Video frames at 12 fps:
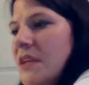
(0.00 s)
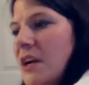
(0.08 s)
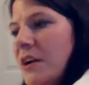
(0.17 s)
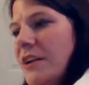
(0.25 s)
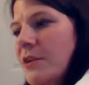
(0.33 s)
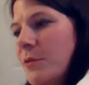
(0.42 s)

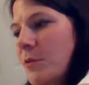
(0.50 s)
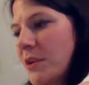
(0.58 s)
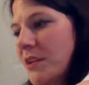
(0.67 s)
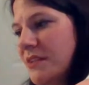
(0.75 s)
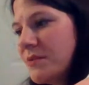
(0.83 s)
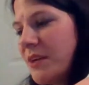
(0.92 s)
All right, no one
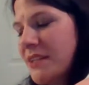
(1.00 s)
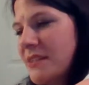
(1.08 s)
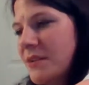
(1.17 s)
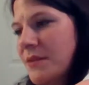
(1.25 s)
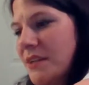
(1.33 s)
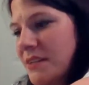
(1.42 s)
wanted these
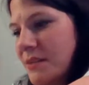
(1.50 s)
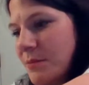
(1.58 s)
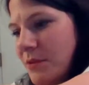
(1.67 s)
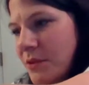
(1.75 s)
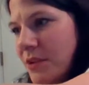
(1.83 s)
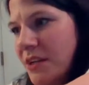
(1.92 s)
rhinestone things.
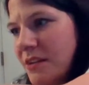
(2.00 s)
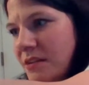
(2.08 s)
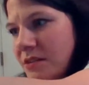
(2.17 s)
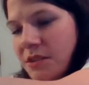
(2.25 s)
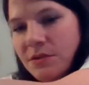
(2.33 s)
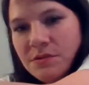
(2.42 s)
Let me throw that in
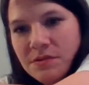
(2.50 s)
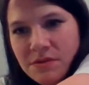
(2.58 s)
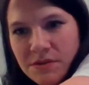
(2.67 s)
there too.